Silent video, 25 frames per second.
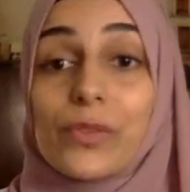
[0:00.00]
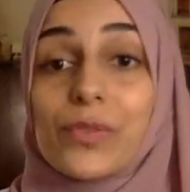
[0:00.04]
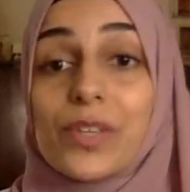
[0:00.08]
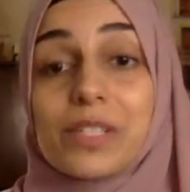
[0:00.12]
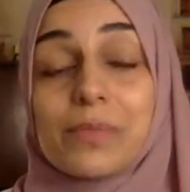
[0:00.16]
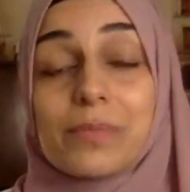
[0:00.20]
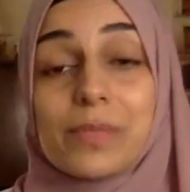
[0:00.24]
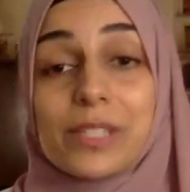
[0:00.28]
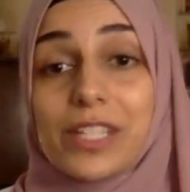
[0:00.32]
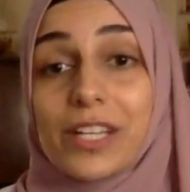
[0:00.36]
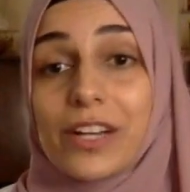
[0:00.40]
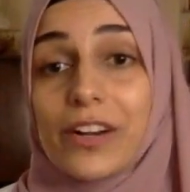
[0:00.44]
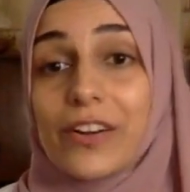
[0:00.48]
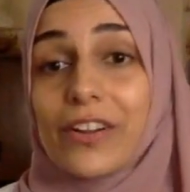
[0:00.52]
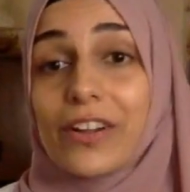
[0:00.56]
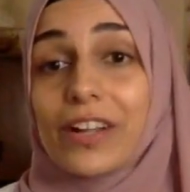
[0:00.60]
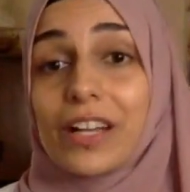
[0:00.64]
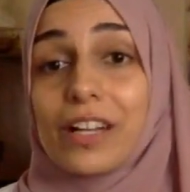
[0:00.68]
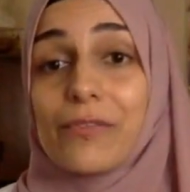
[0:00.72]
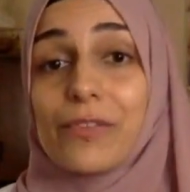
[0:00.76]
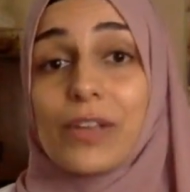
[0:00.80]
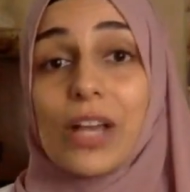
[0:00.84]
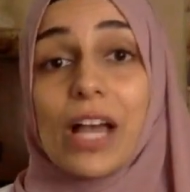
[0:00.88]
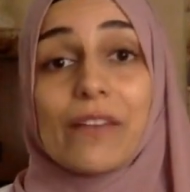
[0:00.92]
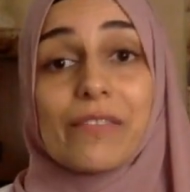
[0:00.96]
this material
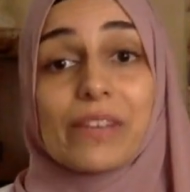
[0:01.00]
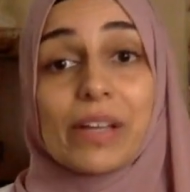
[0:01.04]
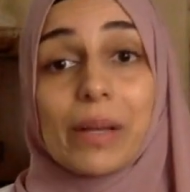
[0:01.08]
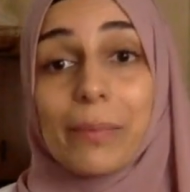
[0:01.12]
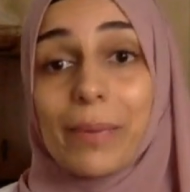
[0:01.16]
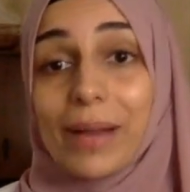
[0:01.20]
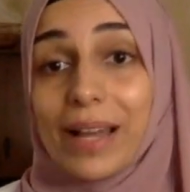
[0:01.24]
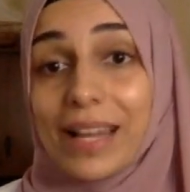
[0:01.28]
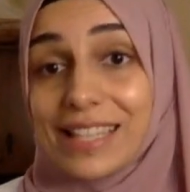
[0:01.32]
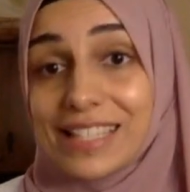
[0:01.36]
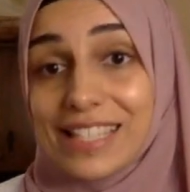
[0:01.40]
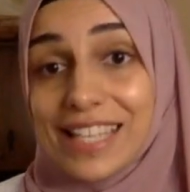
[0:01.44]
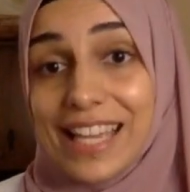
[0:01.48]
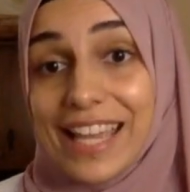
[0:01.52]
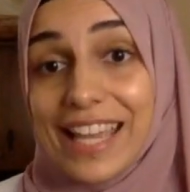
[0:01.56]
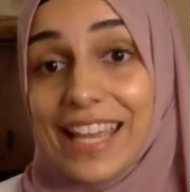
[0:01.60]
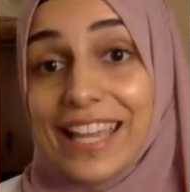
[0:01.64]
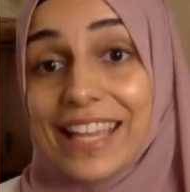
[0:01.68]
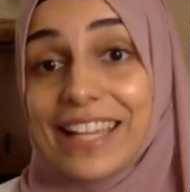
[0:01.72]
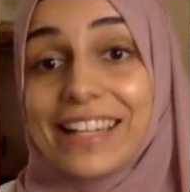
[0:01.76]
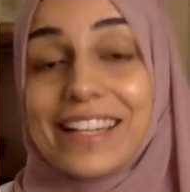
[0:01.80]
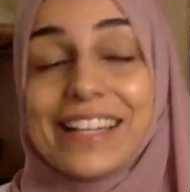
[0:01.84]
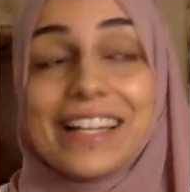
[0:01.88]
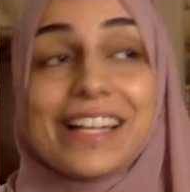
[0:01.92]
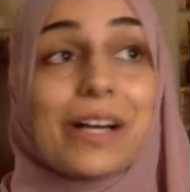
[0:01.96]
if you're having a bad
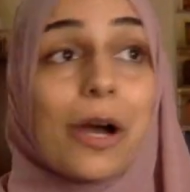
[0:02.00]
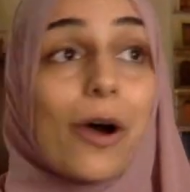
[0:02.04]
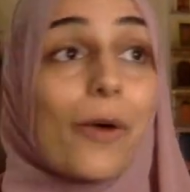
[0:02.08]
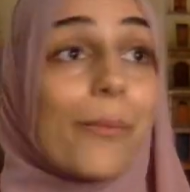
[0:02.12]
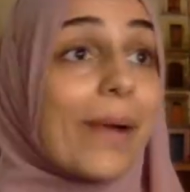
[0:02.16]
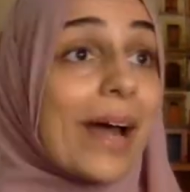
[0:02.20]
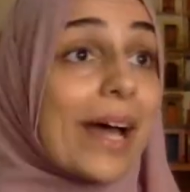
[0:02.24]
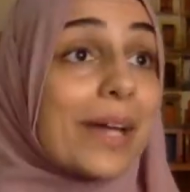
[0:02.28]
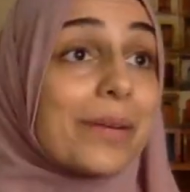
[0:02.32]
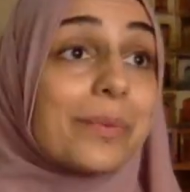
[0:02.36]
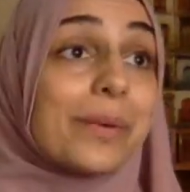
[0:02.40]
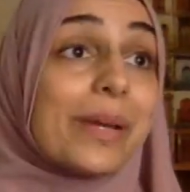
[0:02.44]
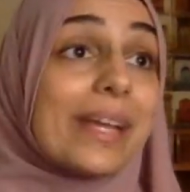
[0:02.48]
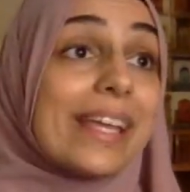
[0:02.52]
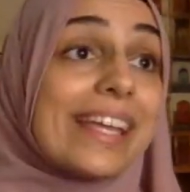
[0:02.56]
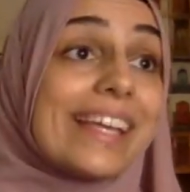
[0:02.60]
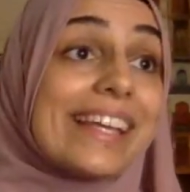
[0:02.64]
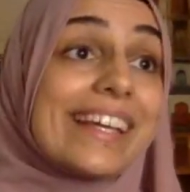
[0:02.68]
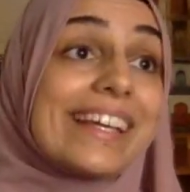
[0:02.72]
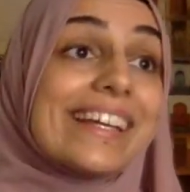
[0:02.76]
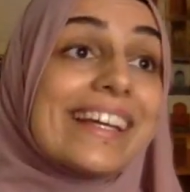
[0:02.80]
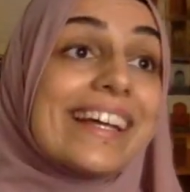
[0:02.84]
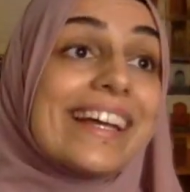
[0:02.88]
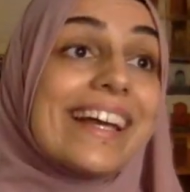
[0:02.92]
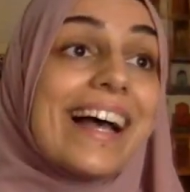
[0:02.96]
day or a bad
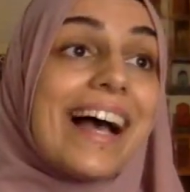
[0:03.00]
week,